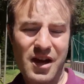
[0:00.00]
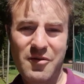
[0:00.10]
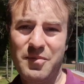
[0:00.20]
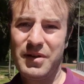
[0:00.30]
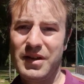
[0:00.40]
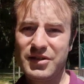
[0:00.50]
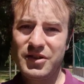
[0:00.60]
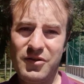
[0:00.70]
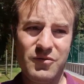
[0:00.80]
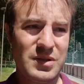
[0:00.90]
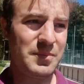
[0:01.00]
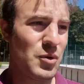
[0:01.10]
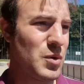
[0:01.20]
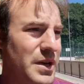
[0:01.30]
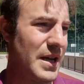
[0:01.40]
opened this new
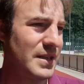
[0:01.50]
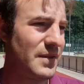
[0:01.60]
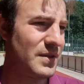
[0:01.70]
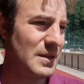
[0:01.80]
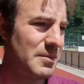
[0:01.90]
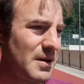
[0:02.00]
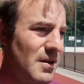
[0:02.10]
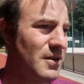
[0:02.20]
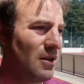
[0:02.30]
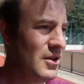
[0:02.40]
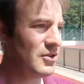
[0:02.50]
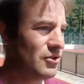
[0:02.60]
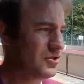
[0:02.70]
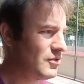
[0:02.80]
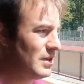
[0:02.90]
sport and activity park
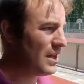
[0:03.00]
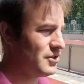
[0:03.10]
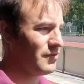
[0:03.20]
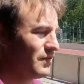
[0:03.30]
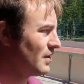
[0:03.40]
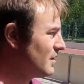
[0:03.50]
just on the edge of